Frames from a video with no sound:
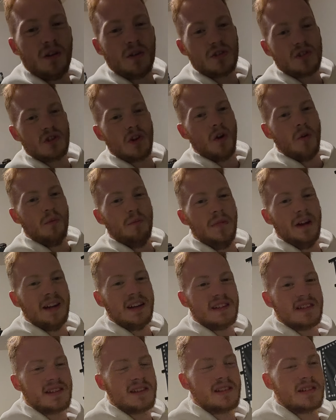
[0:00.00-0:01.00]
or so
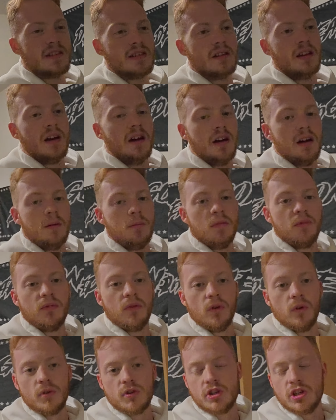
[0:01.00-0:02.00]
minutes
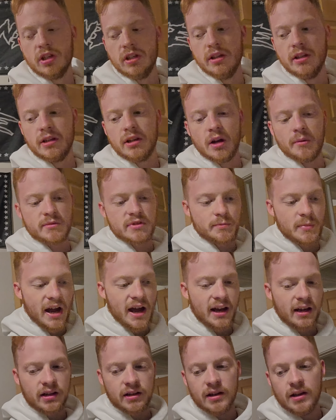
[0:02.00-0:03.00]
before she comes
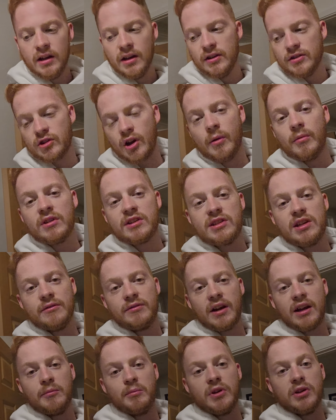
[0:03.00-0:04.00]
back. So I want to see
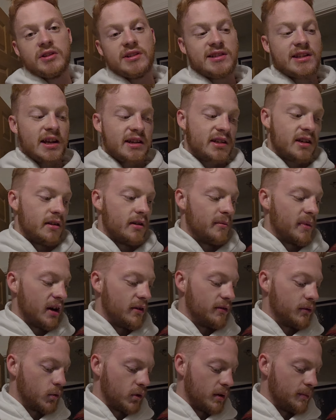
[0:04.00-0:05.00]
if I can build this desk in
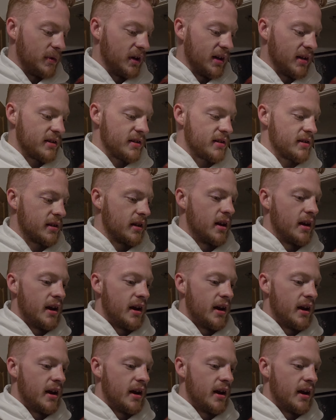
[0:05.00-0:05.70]
about 40 minutes.